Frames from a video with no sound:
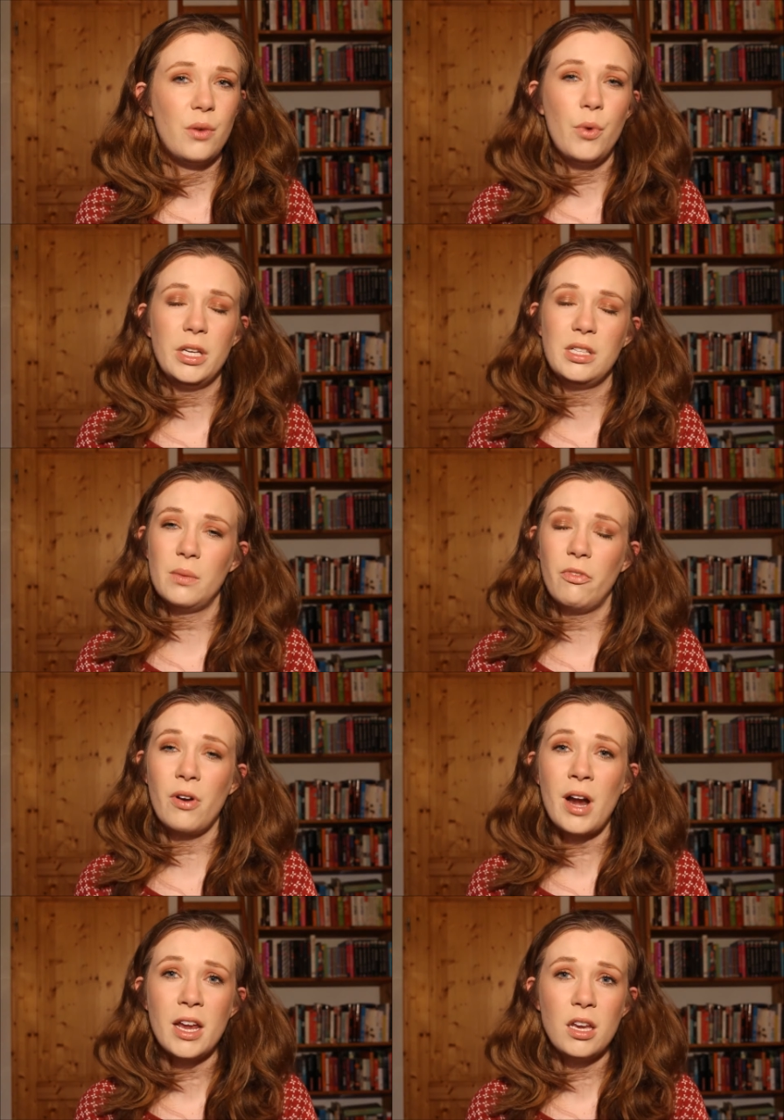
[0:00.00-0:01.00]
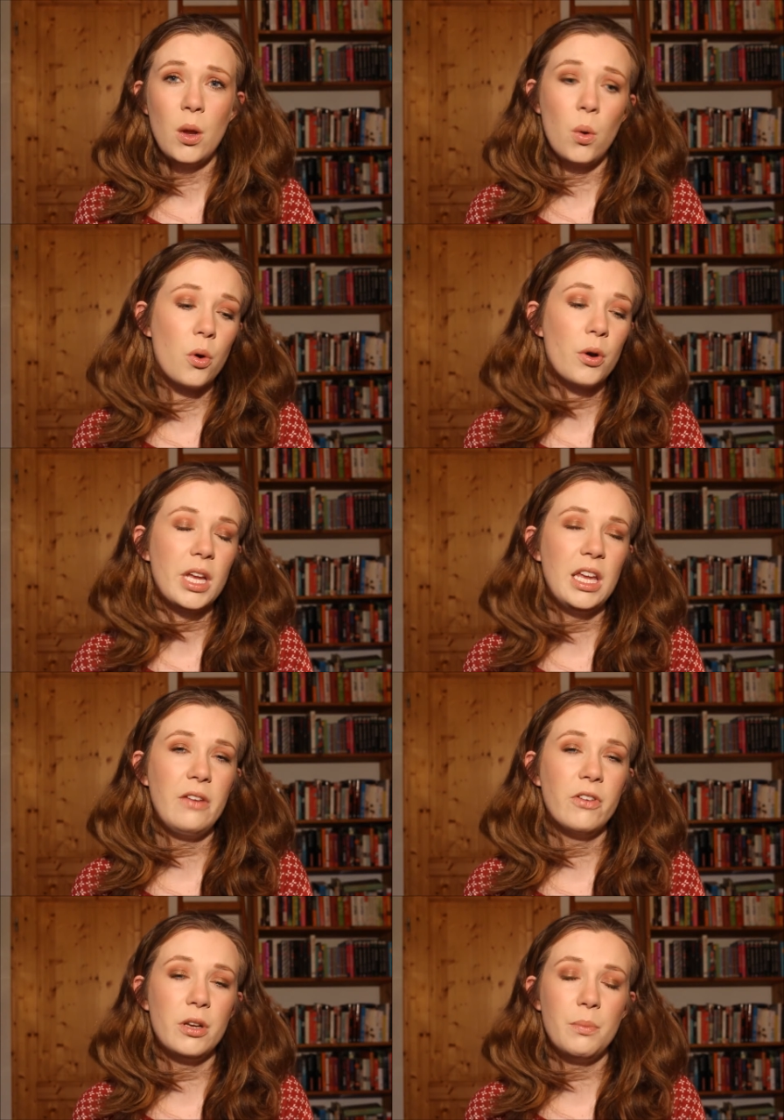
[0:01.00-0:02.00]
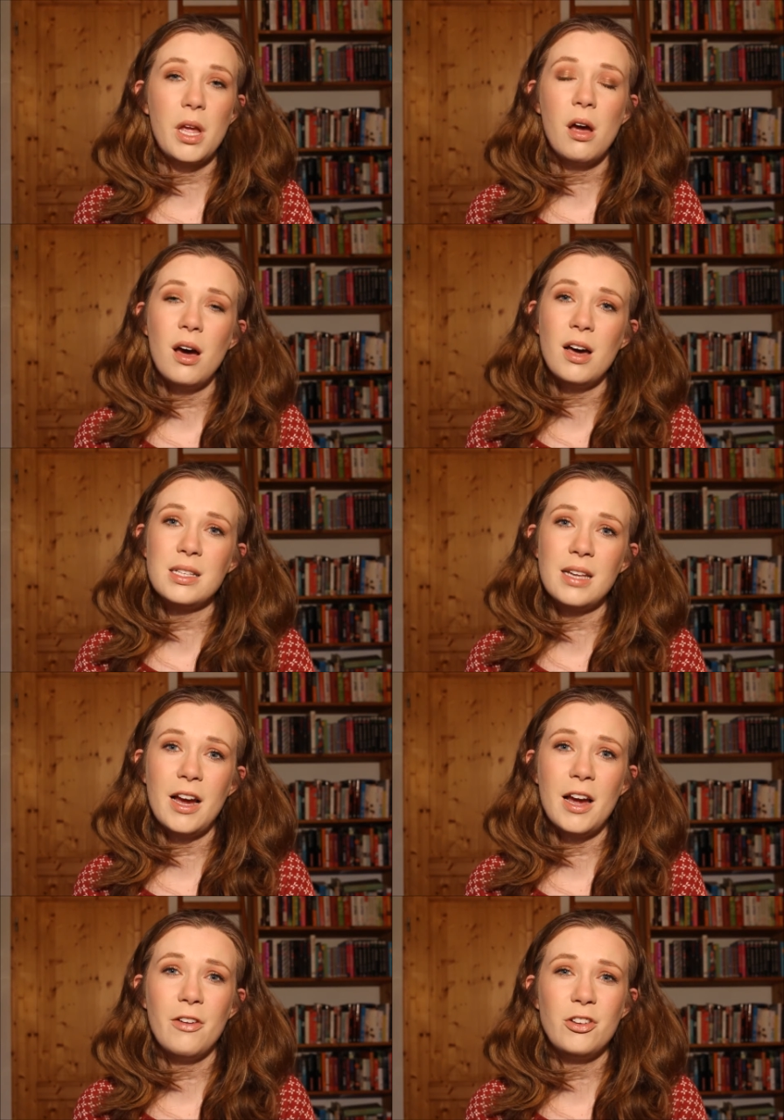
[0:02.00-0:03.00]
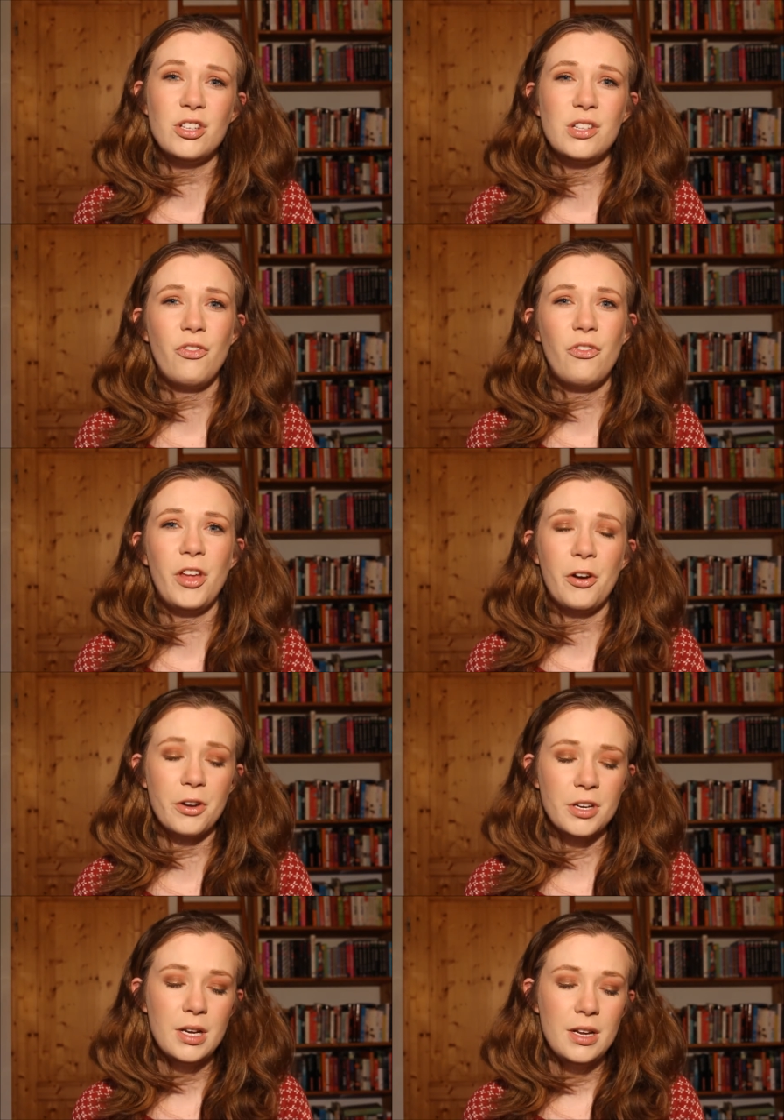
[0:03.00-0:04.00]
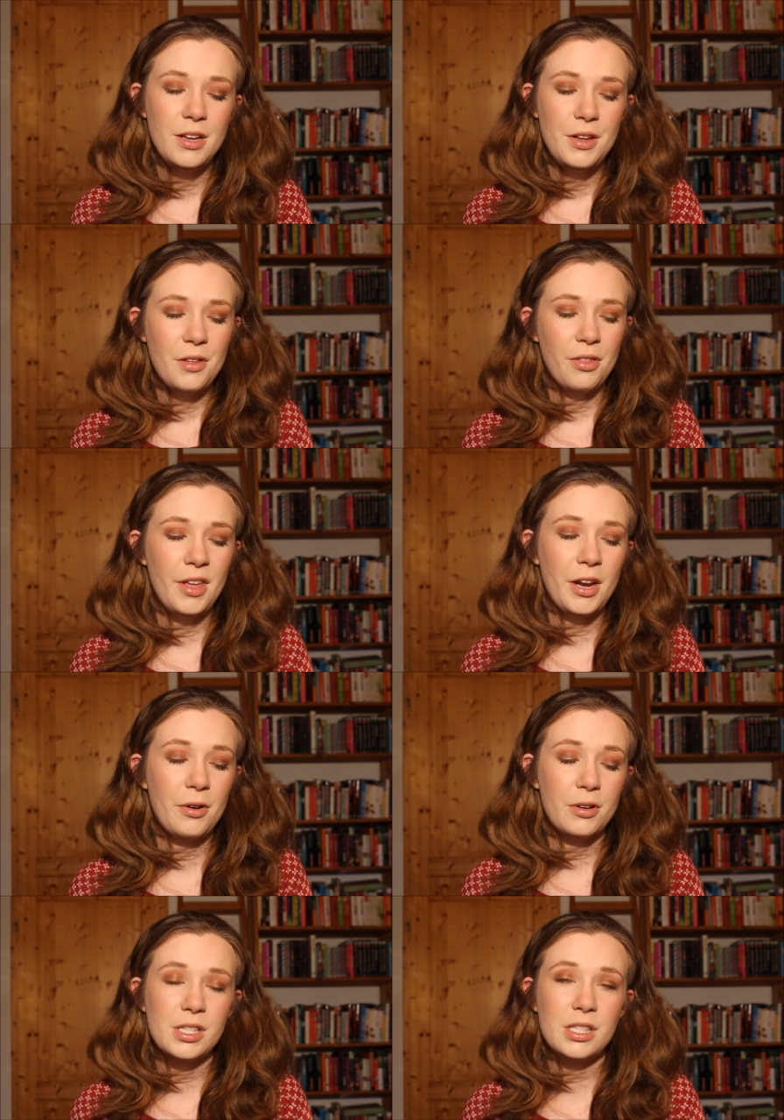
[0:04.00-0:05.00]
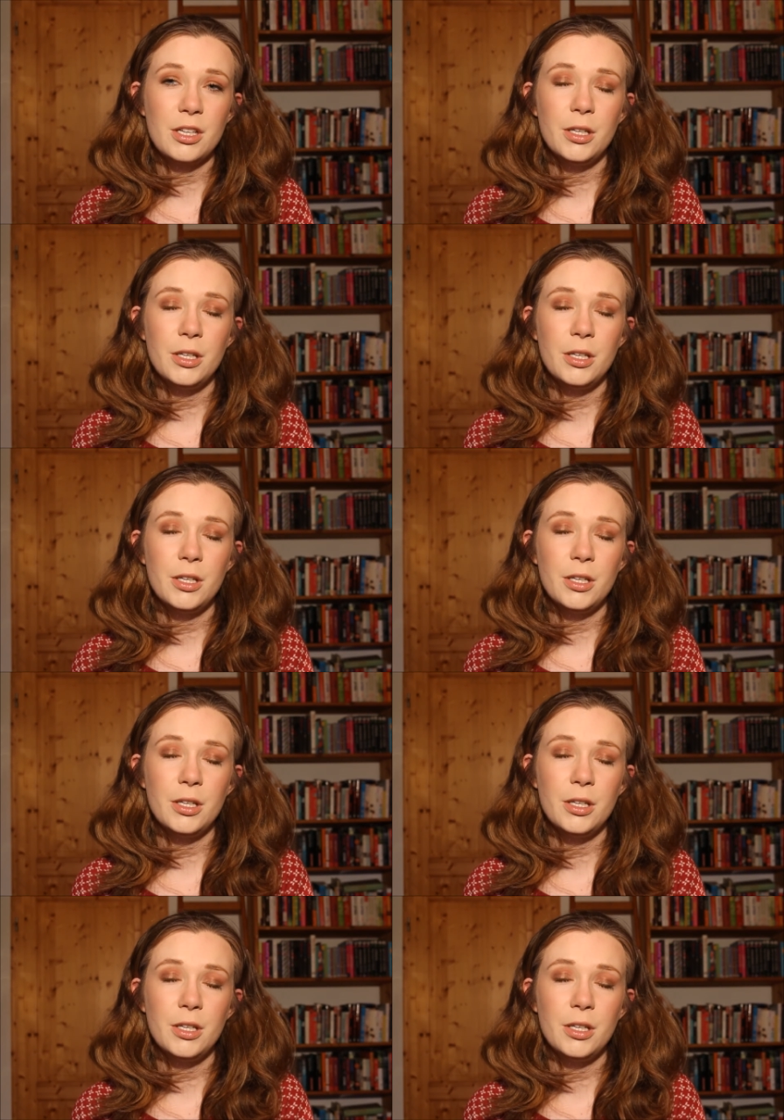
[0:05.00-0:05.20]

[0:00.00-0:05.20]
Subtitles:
I wanted some variety, or even because I just figured there's